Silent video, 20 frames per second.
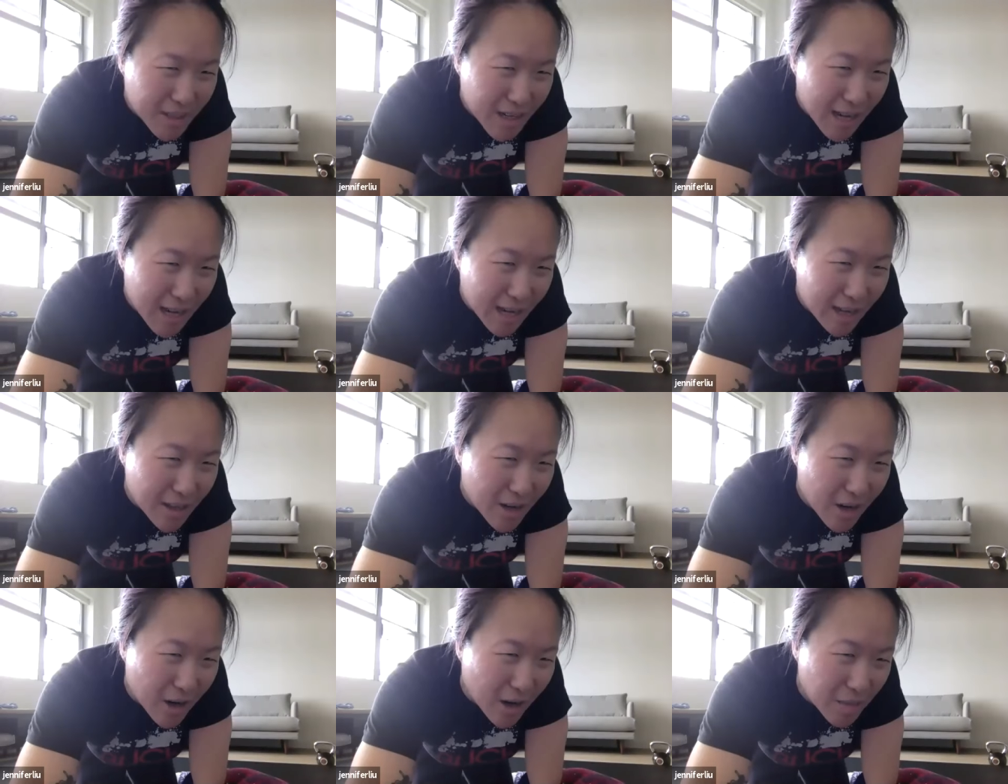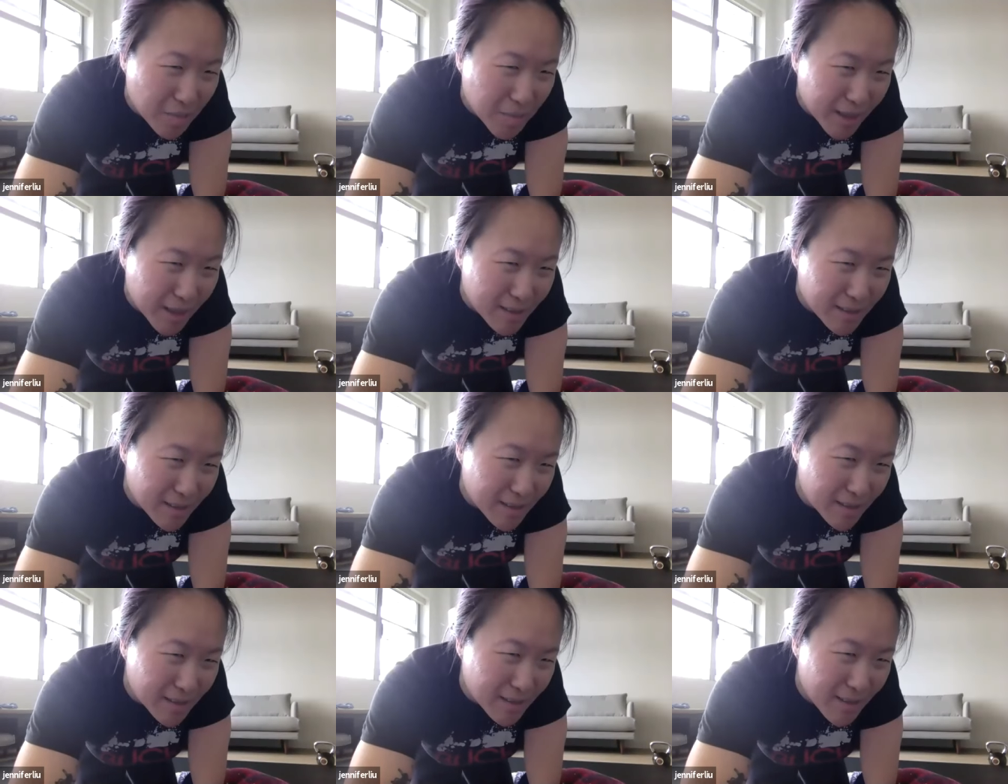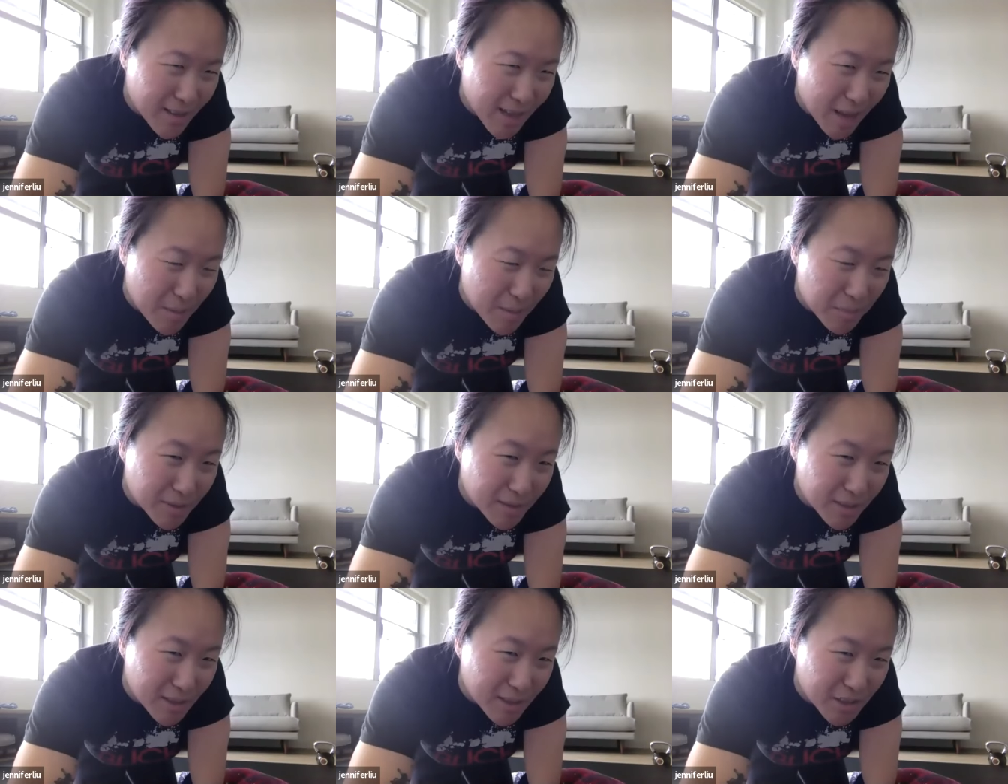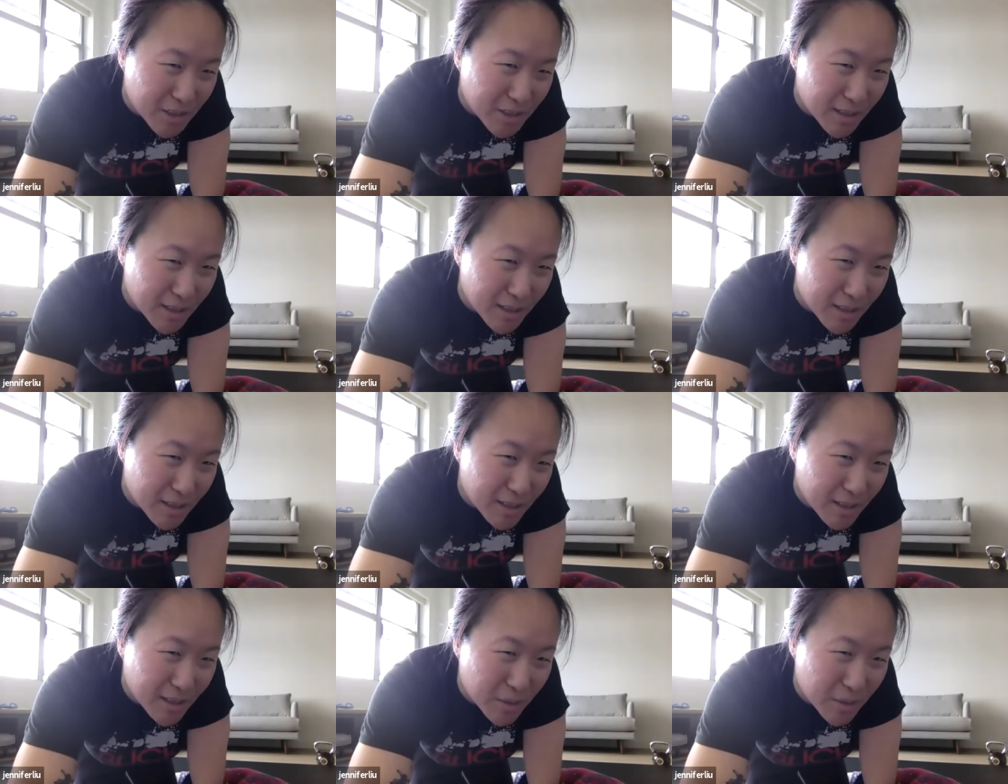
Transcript: out how the arm gets into that position.